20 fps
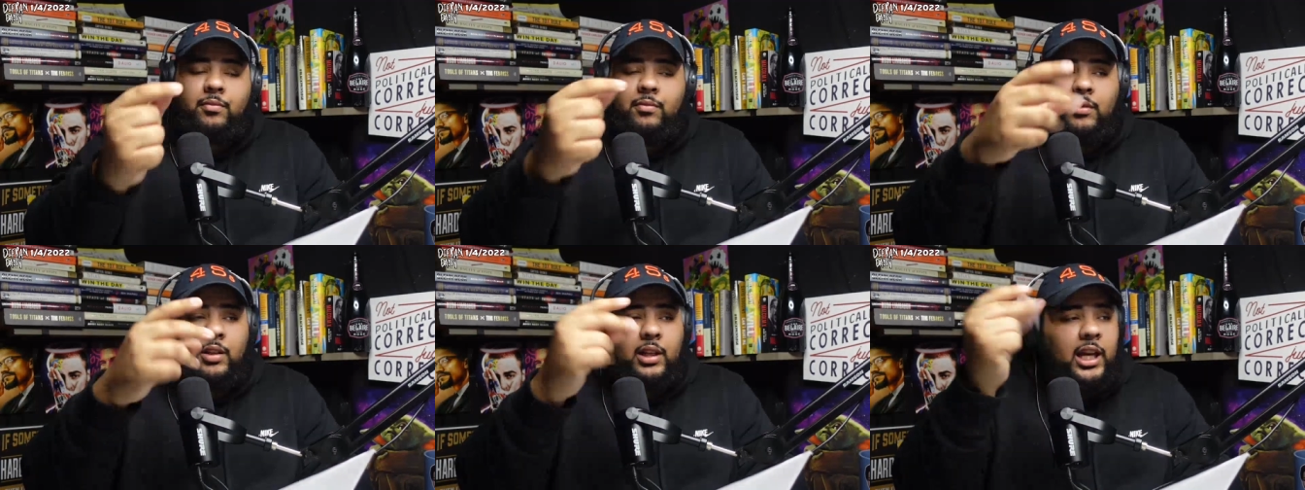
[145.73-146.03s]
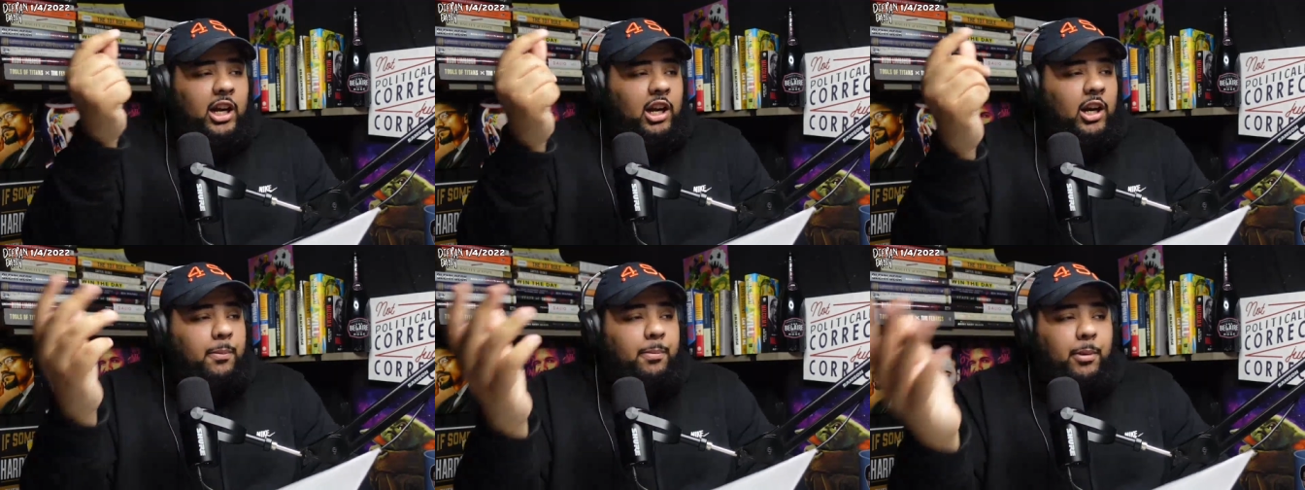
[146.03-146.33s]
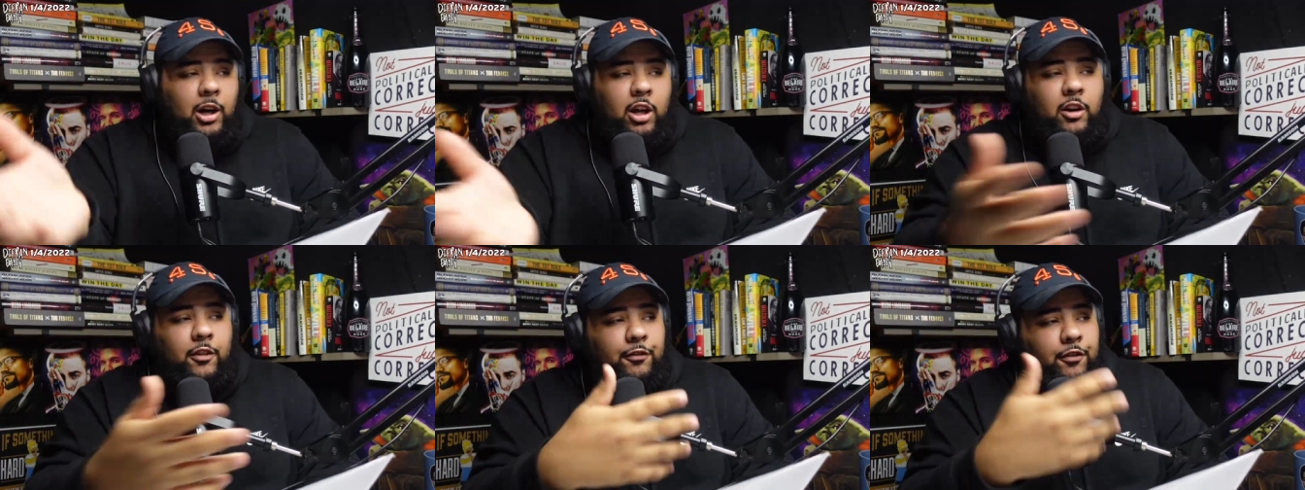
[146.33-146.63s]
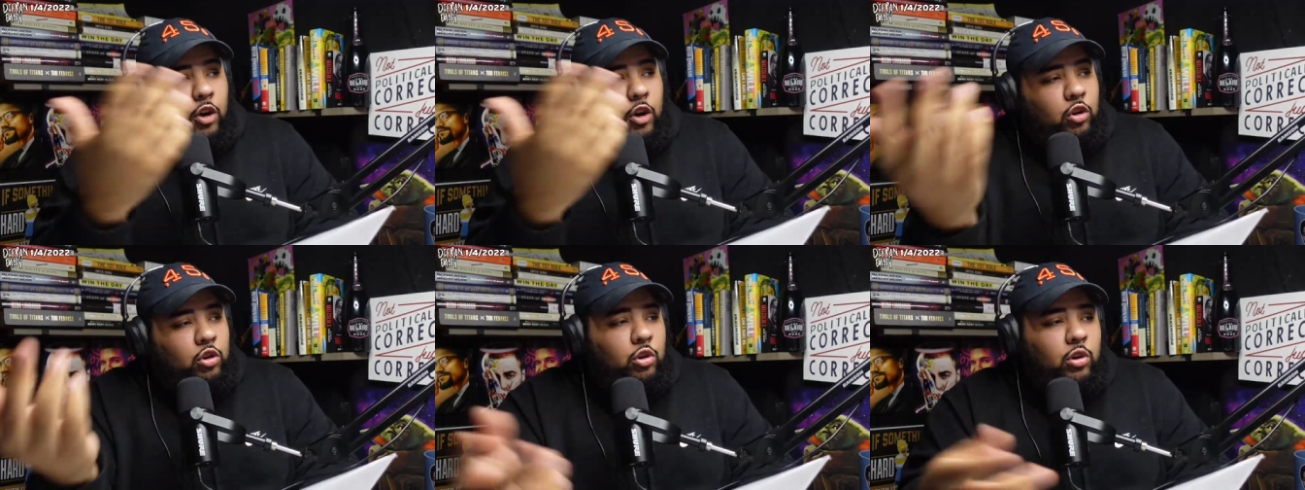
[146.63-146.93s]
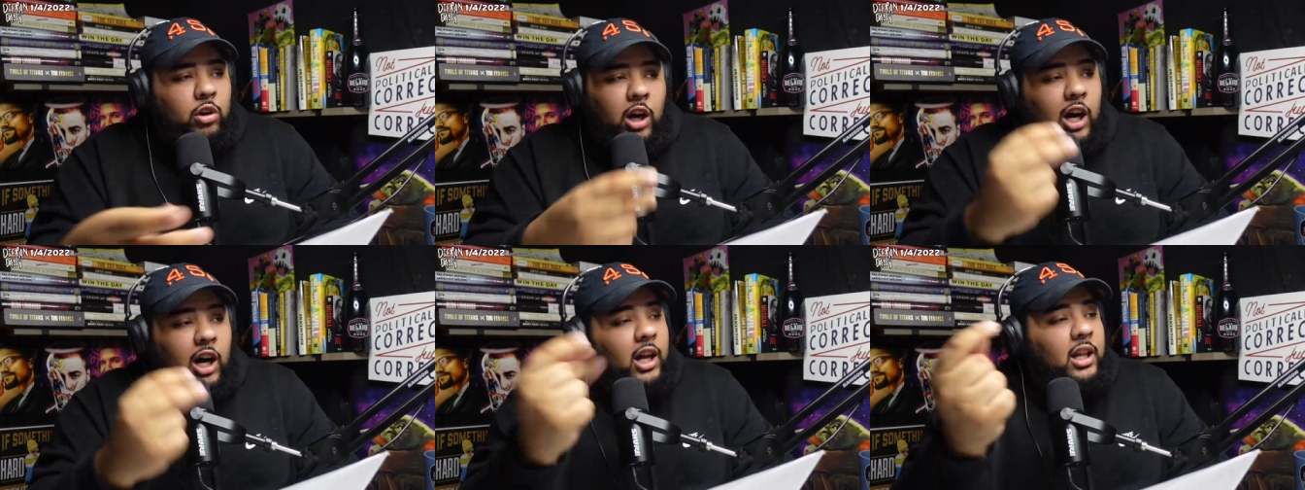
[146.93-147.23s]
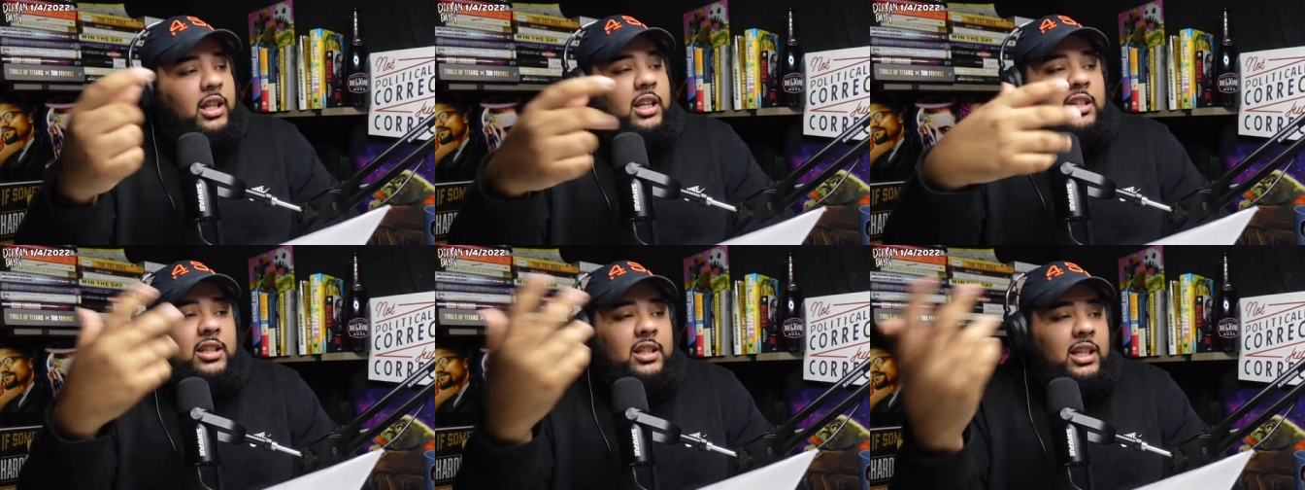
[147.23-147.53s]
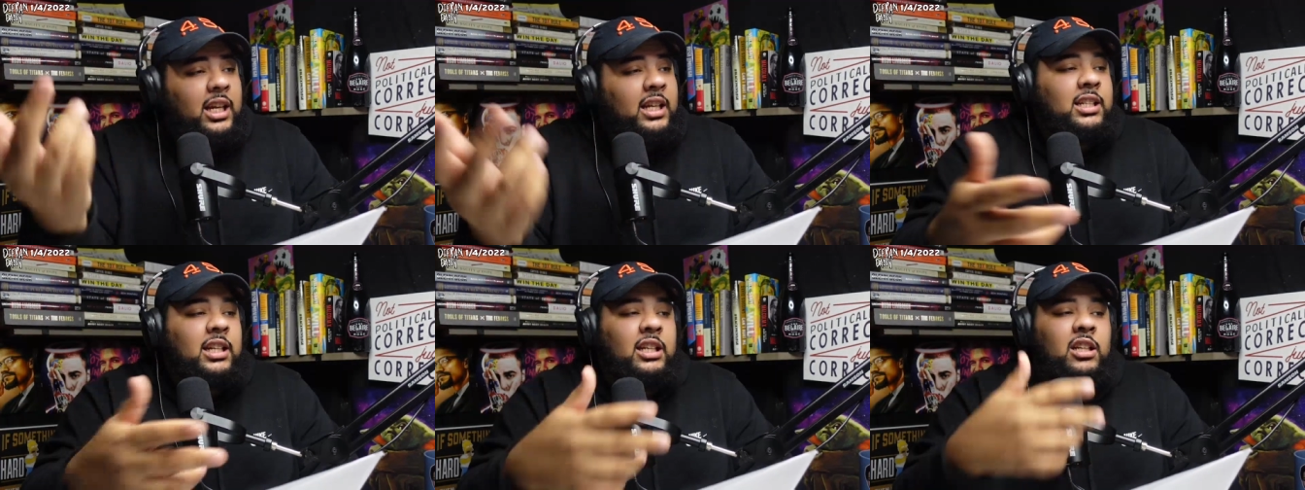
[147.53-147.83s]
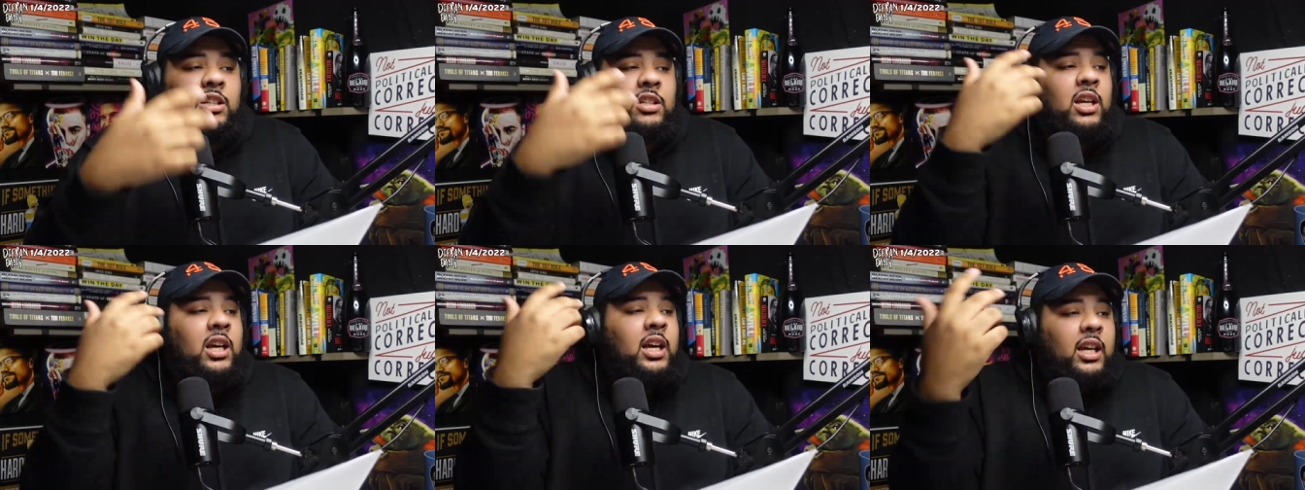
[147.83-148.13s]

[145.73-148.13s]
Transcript: Harry Potter folklore, all these things that just